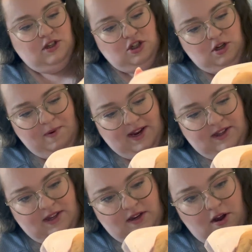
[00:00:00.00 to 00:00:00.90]
Do you bake
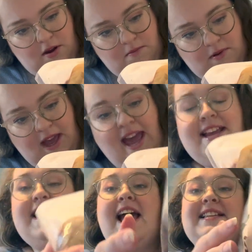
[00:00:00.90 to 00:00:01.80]
these at home?
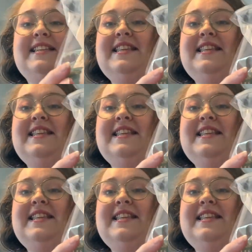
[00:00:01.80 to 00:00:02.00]
Yes,